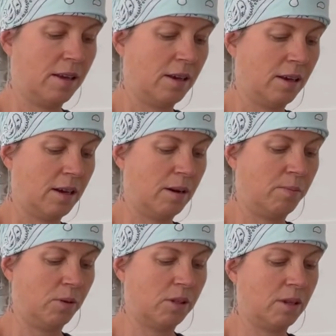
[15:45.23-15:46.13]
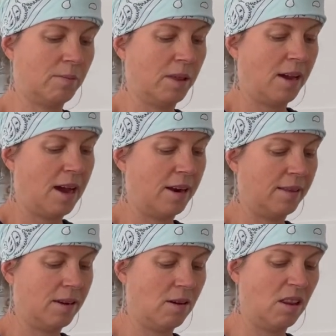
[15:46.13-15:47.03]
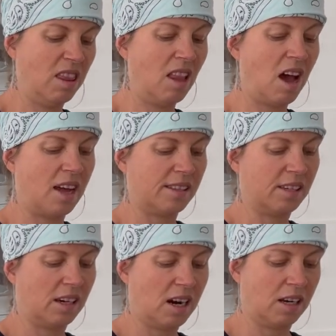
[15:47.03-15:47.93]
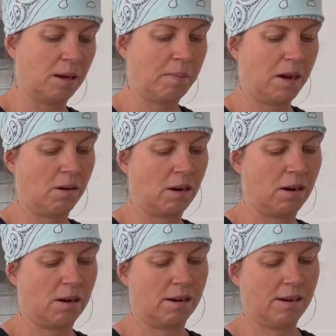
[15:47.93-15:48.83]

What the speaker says: Got to put some of that in there. Lots of garlic powder.